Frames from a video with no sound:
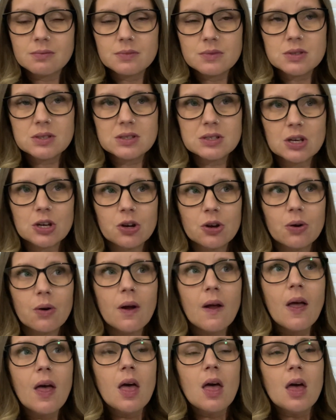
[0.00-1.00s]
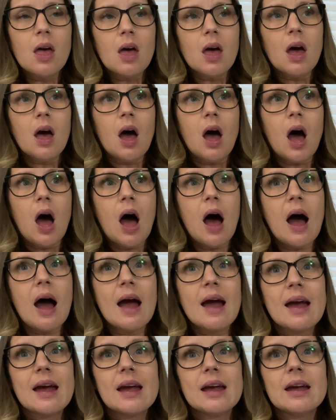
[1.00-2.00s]
So
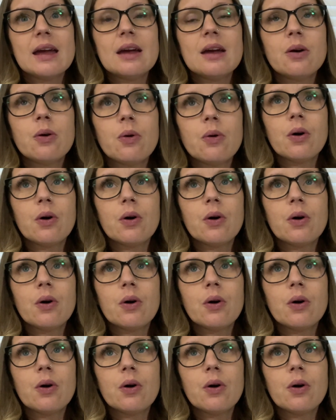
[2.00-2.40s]
I